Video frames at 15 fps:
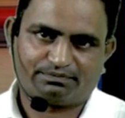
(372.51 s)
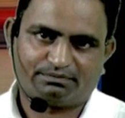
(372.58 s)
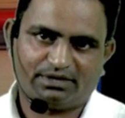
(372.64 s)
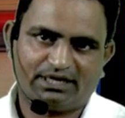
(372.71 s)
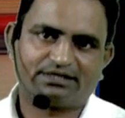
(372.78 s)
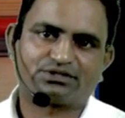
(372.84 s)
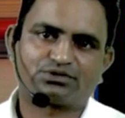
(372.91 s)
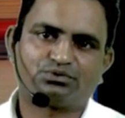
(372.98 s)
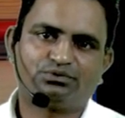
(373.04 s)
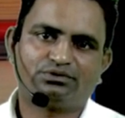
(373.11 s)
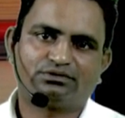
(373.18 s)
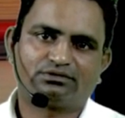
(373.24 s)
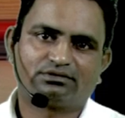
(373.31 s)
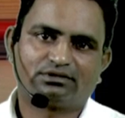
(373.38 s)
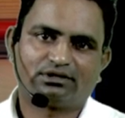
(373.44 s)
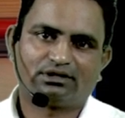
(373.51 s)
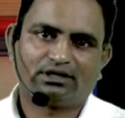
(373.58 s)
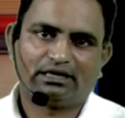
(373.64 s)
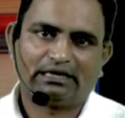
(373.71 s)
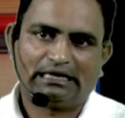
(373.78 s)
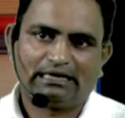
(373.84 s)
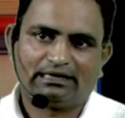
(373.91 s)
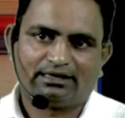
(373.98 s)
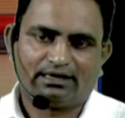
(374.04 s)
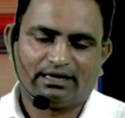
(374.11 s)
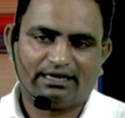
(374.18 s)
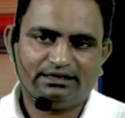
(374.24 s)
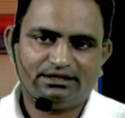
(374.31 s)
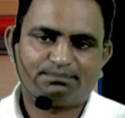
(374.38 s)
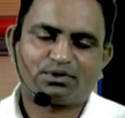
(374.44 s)
My dear student,
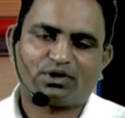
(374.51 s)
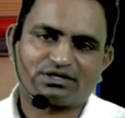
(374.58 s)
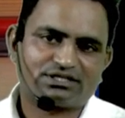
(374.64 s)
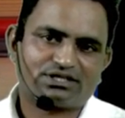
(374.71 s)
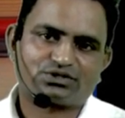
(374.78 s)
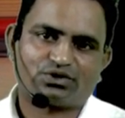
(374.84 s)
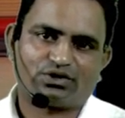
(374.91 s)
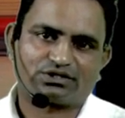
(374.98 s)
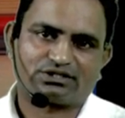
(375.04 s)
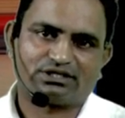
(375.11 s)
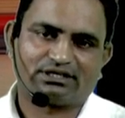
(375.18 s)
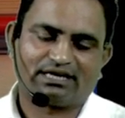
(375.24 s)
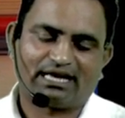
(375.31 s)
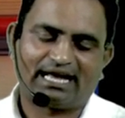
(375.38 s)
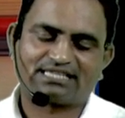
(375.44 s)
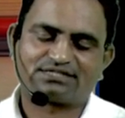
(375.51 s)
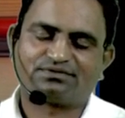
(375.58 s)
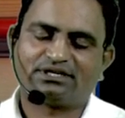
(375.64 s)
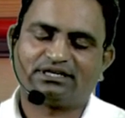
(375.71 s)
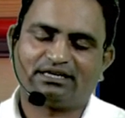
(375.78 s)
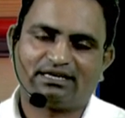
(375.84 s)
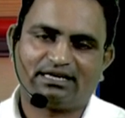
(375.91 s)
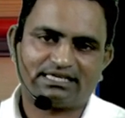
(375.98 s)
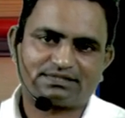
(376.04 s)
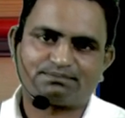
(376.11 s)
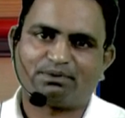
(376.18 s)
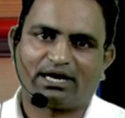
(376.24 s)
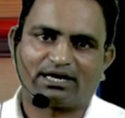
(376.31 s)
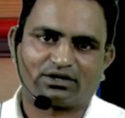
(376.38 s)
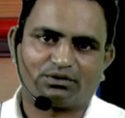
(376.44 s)
in the process costing has very less
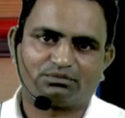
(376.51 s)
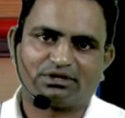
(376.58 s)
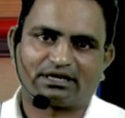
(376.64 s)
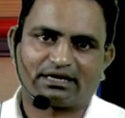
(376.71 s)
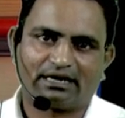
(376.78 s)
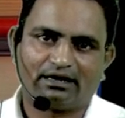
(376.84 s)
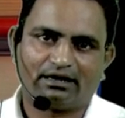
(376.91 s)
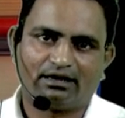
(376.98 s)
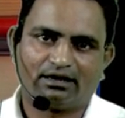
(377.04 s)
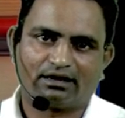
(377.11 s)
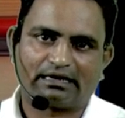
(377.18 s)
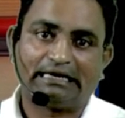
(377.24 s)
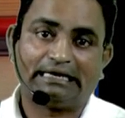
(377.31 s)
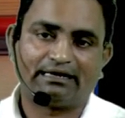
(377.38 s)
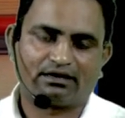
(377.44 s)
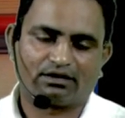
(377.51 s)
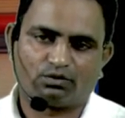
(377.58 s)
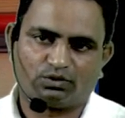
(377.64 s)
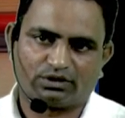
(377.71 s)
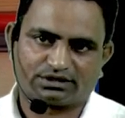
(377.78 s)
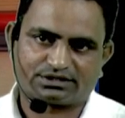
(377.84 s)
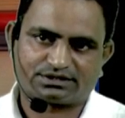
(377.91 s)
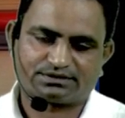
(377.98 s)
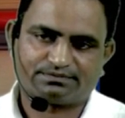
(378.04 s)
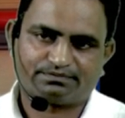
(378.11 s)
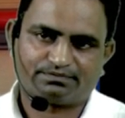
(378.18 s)
part of the uh, clerical works.